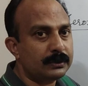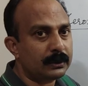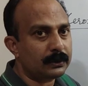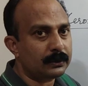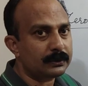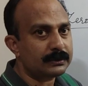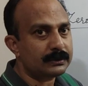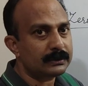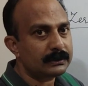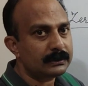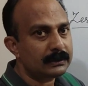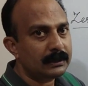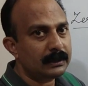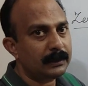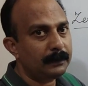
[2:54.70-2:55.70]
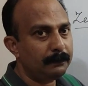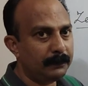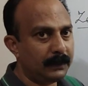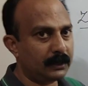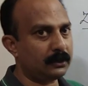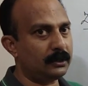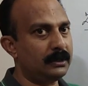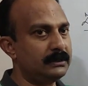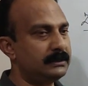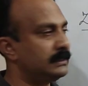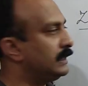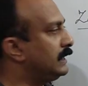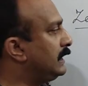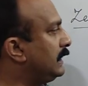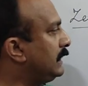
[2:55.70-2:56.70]
zeros
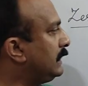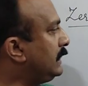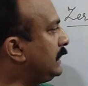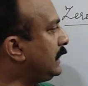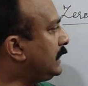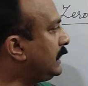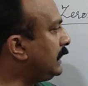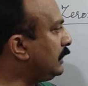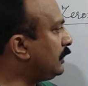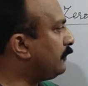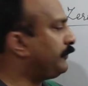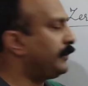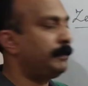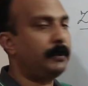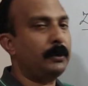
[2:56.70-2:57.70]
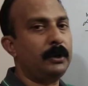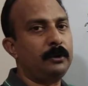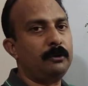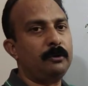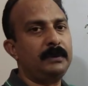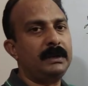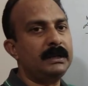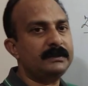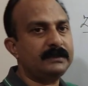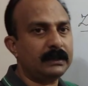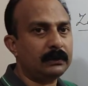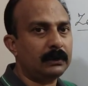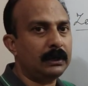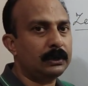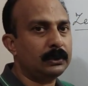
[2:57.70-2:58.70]
because degree of a polynomial is
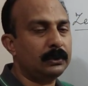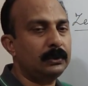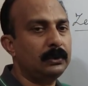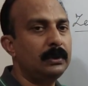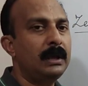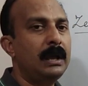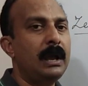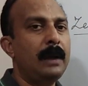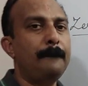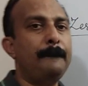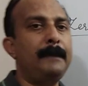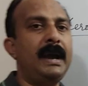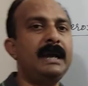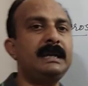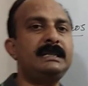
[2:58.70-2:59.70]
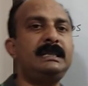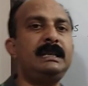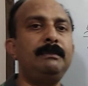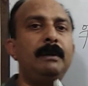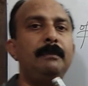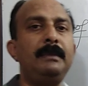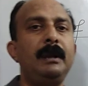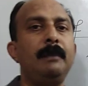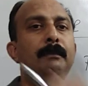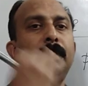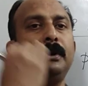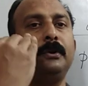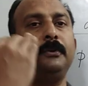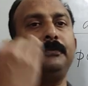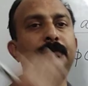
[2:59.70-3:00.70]
equal to maximum
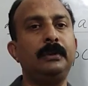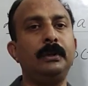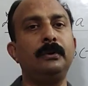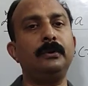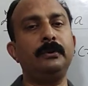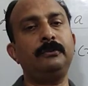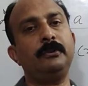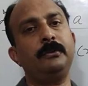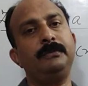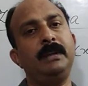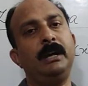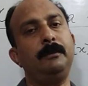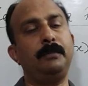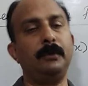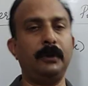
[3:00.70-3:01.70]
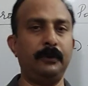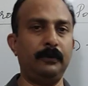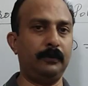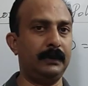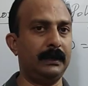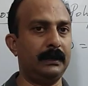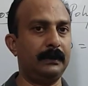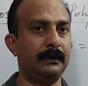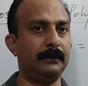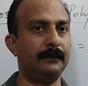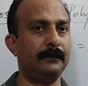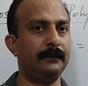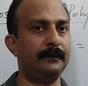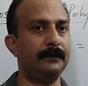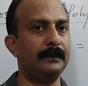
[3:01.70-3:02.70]
number of zeros of that polynomial.
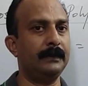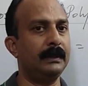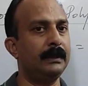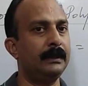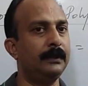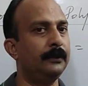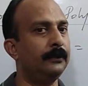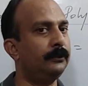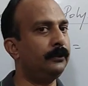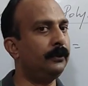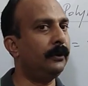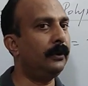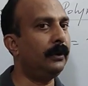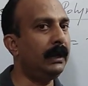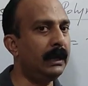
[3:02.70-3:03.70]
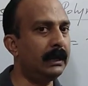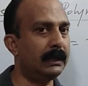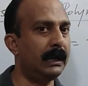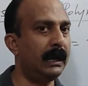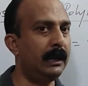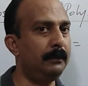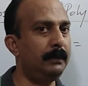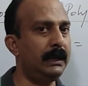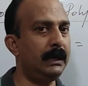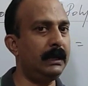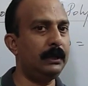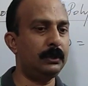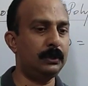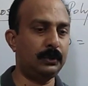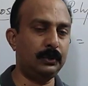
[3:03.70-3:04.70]
So it can be